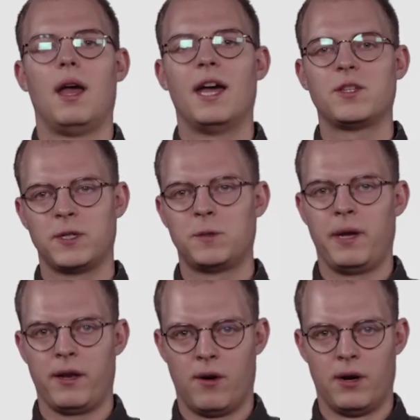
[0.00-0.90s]
As we
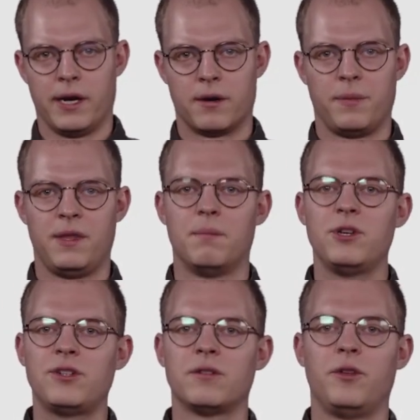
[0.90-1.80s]
explained earlier, the
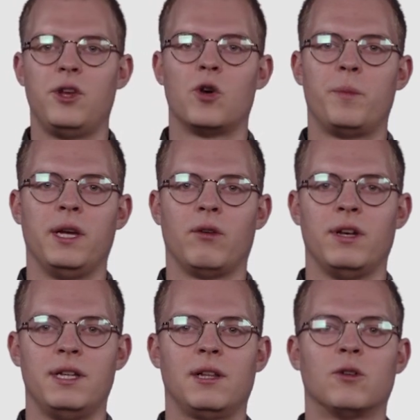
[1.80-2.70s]
ambition of the European Green
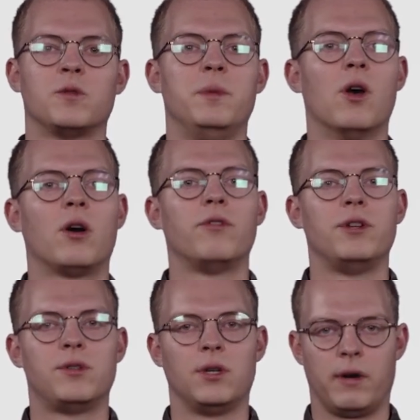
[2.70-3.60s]
Deal goes beyond
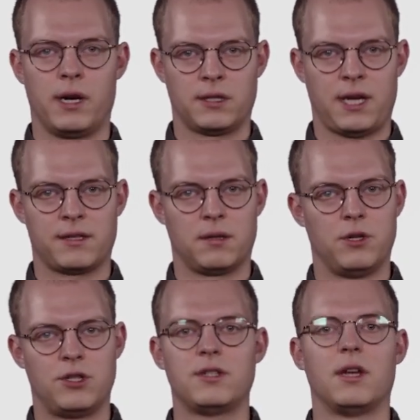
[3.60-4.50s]
reducing greenhouse gas
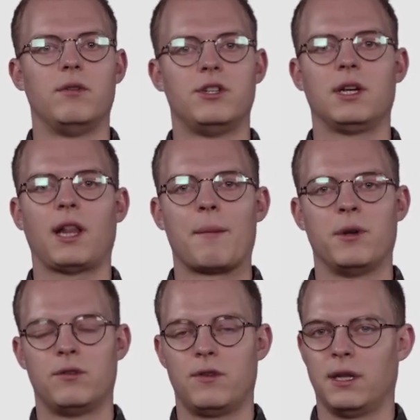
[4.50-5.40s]
emissions and reaching climate
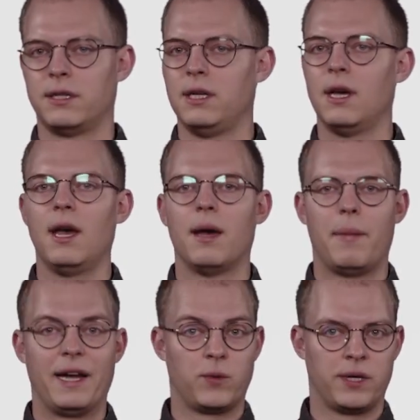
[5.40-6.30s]
neutrality
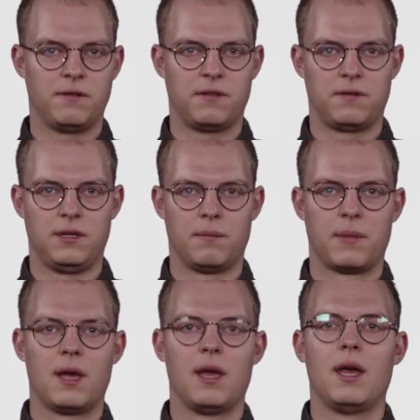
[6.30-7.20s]
by 2050.
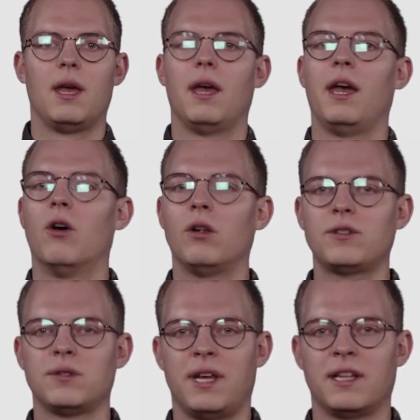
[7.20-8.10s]
It
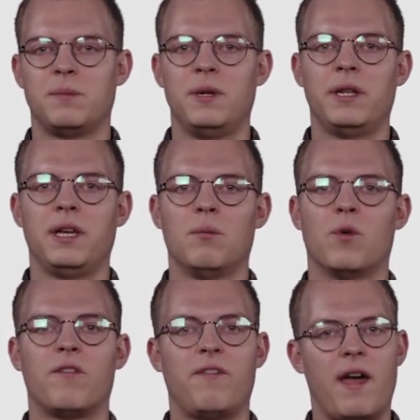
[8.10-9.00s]
also entails building a
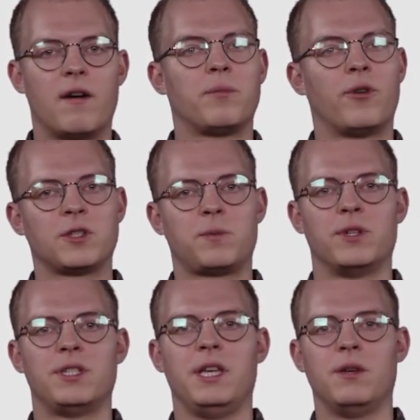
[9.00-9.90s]
more fair and
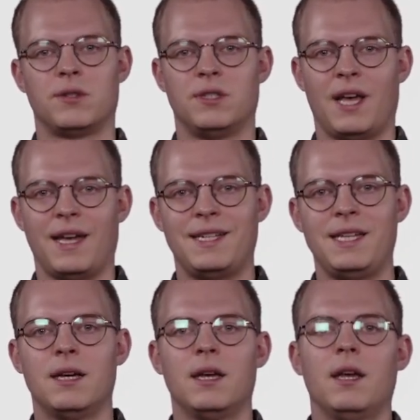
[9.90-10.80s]
prosperous EU
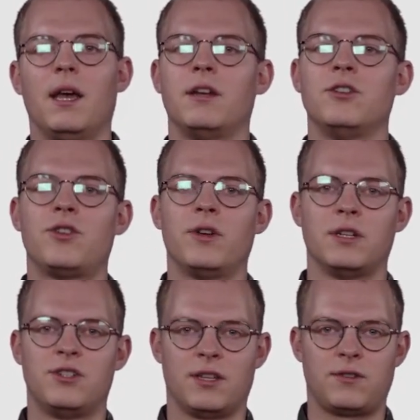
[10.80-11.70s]
society and ensuring
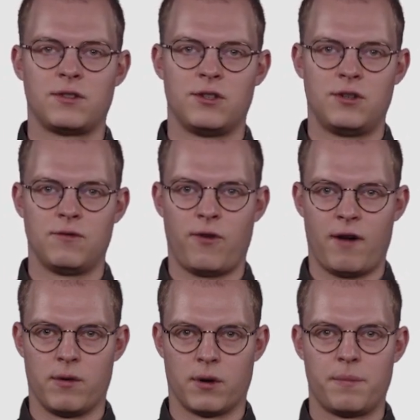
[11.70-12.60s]
a just transition for
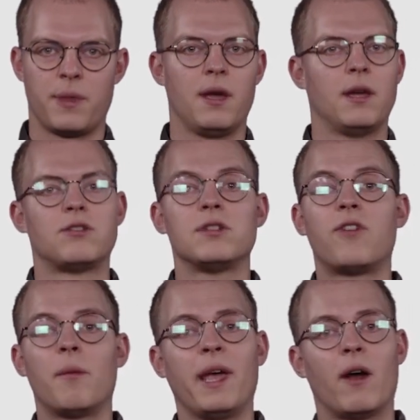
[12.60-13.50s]
everyone,
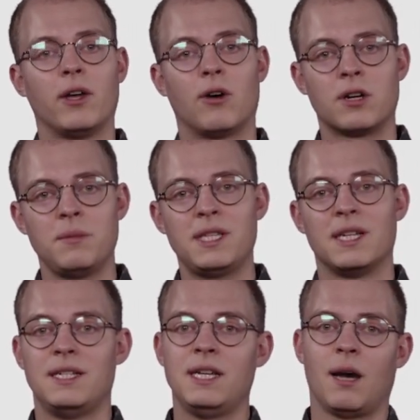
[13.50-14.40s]
transforming our economies
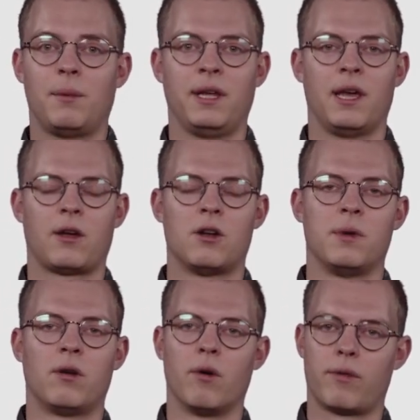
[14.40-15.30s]
and decoupling
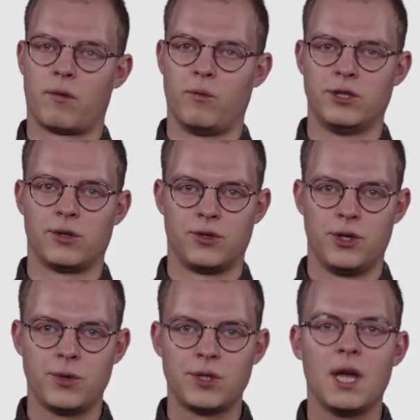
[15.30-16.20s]
economic growth from resource
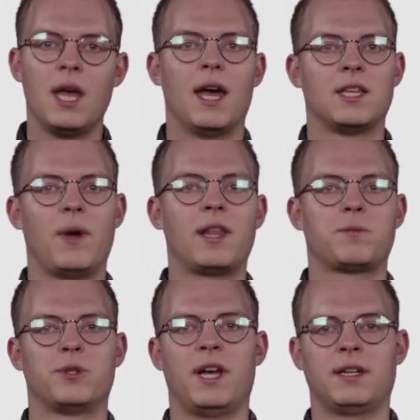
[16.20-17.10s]
use, as well as
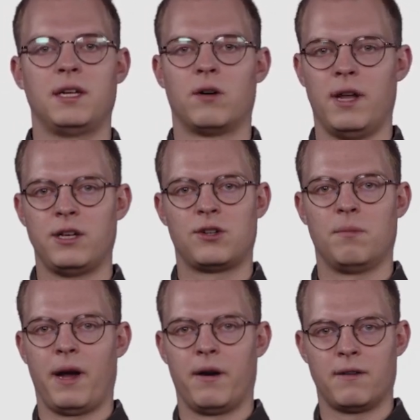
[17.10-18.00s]
protecting our nature and
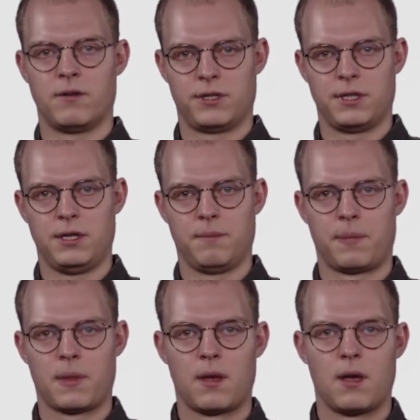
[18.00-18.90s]
biodiversity.
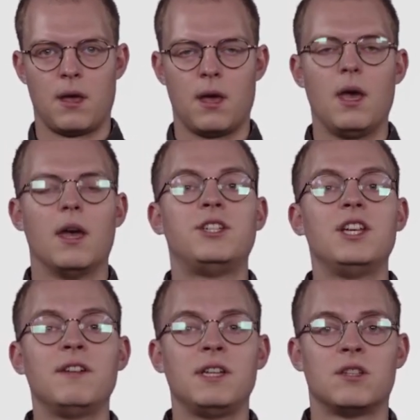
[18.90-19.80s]

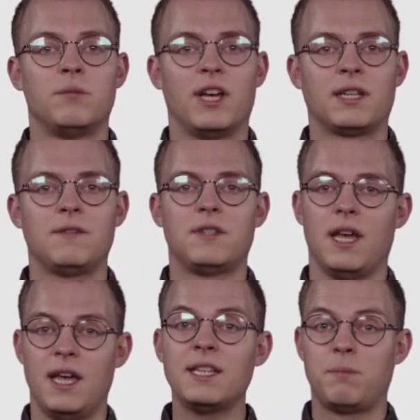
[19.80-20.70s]
Achieving these objectives
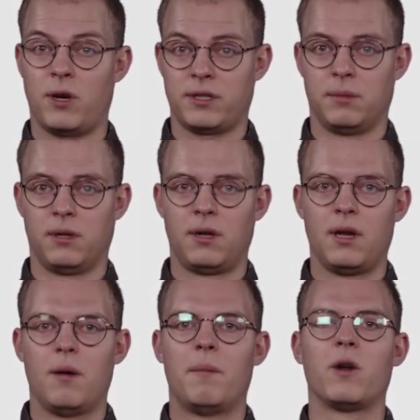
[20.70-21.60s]
is possible,
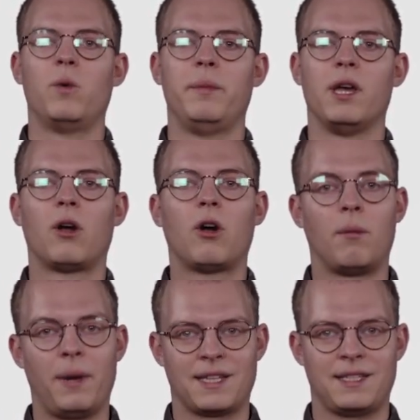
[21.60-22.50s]
but it will be a
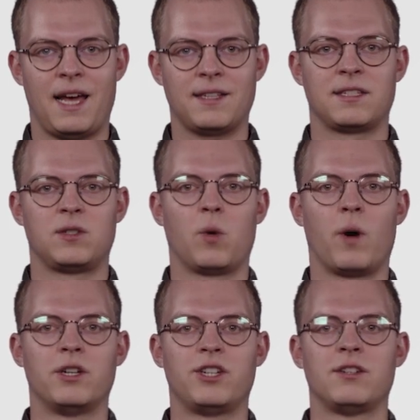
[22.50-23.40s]
complex task that
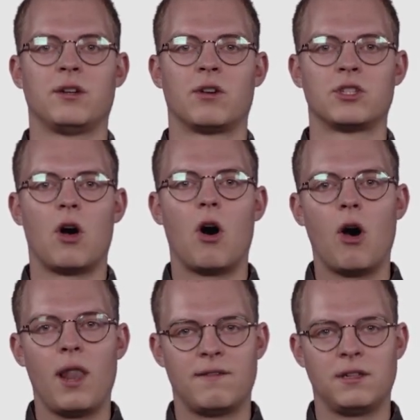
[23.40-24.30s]
requires change across
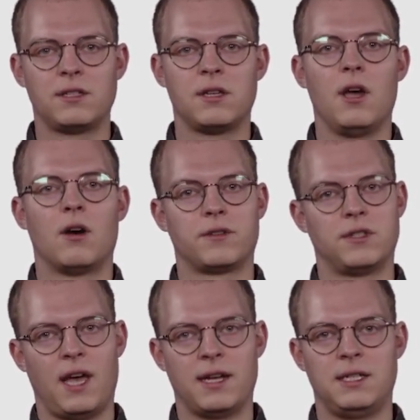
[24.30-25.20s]
all levels of
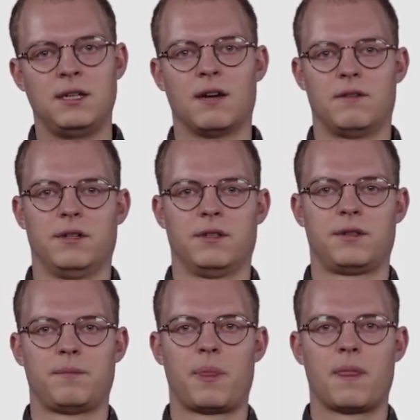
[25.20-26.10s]
society and governance.